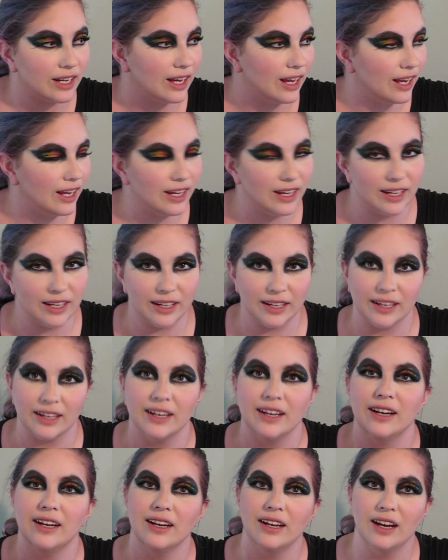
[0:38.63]
i hey
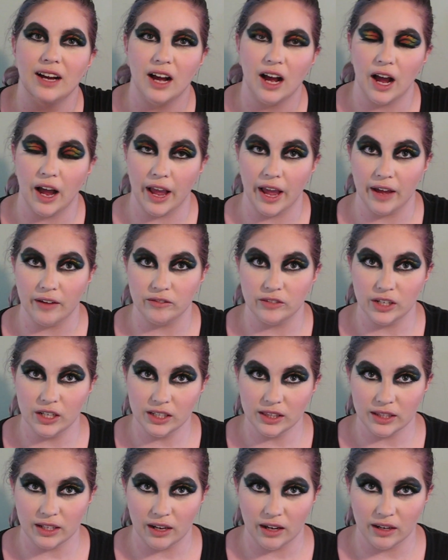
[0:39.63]
i have
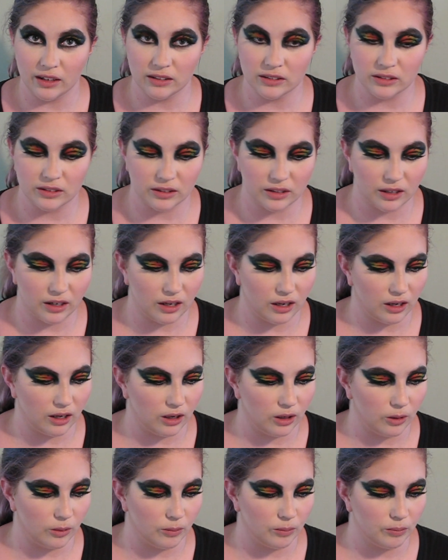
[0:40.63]
done that but i
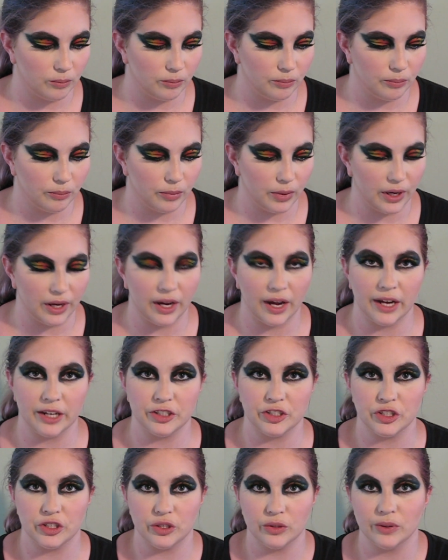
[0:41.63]
should do it again i
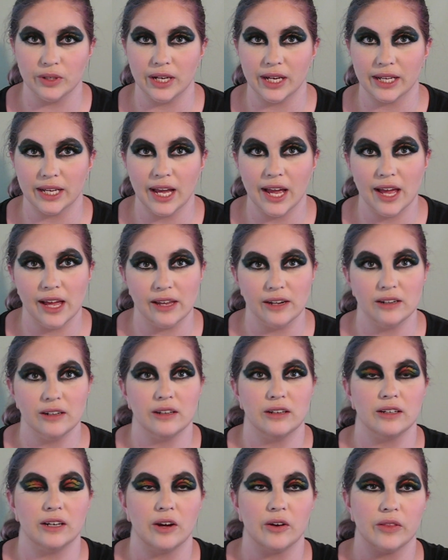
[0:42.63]
should do it again
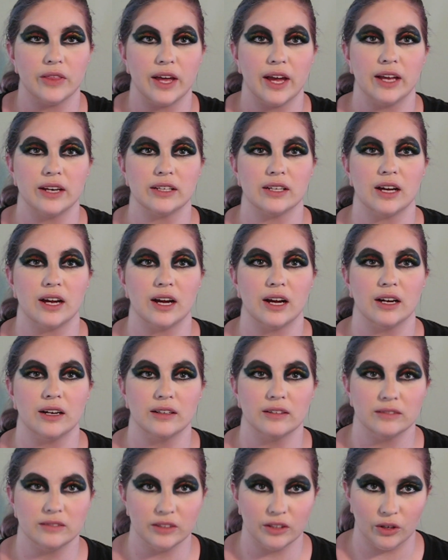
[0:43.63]
now that and film
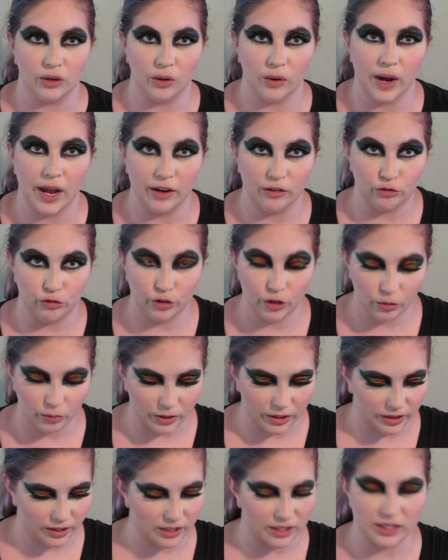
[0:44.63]
it this time film it
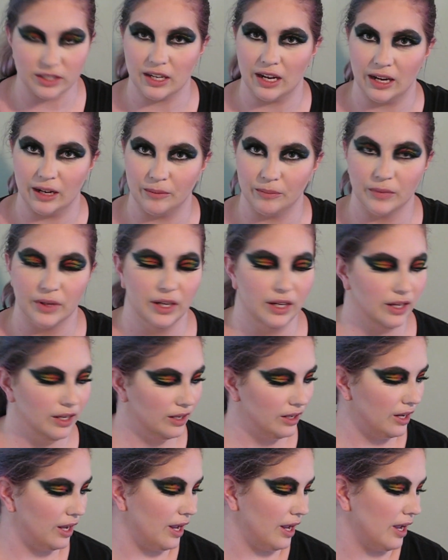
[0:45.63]
this time
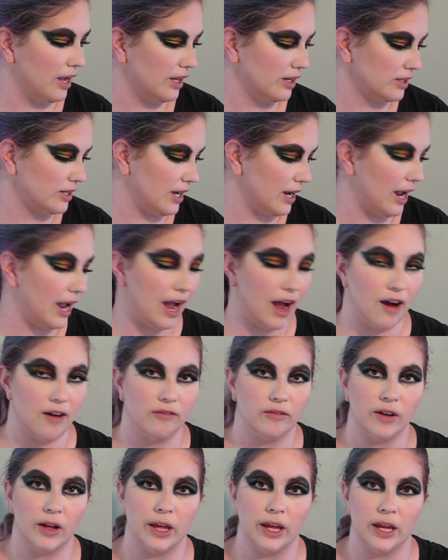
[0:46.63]
and I, your
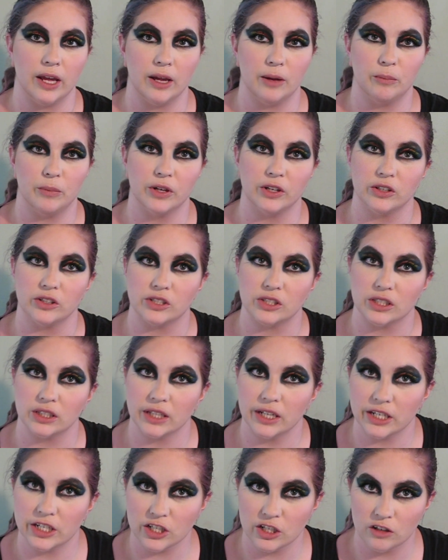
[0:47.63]
selection of powders,
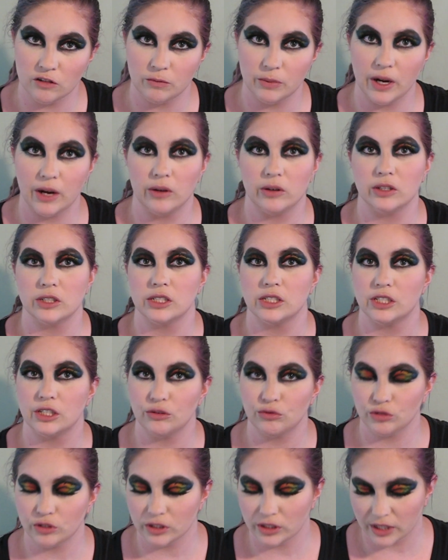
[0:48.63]
selection of powders,
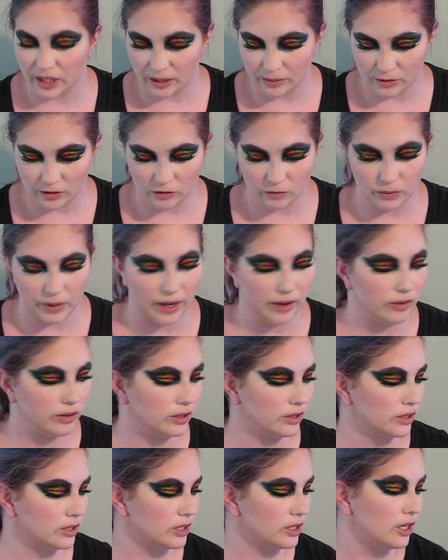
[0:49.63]
different types of.
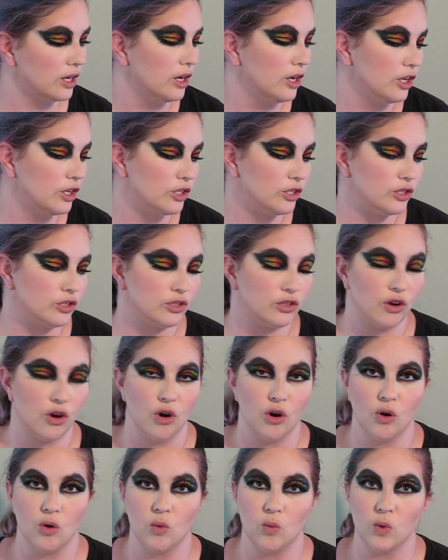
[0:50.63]
So we'll see.
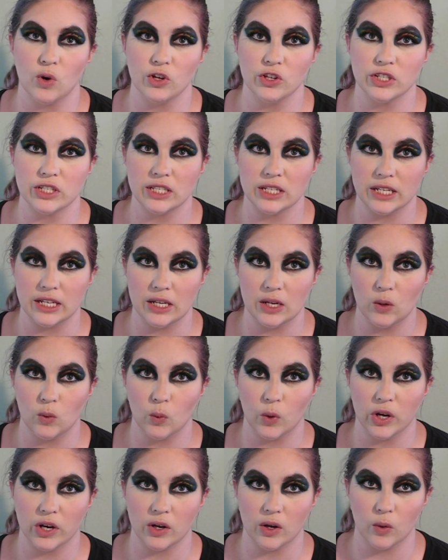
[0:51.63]
So we'll see
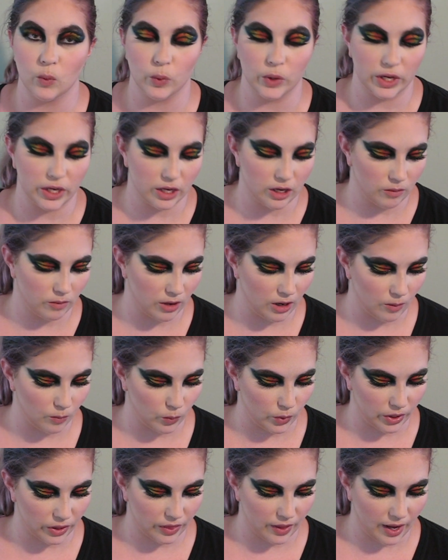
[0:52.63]
what we have.
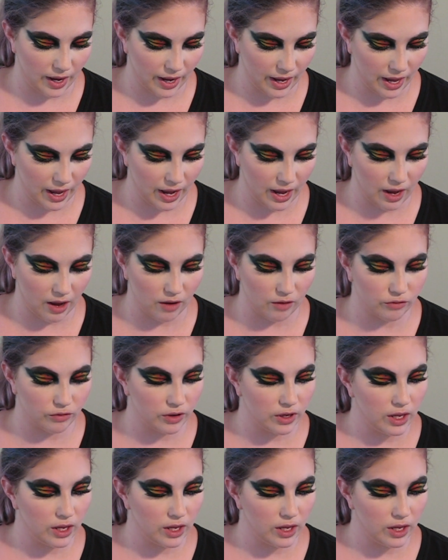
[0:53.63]
This have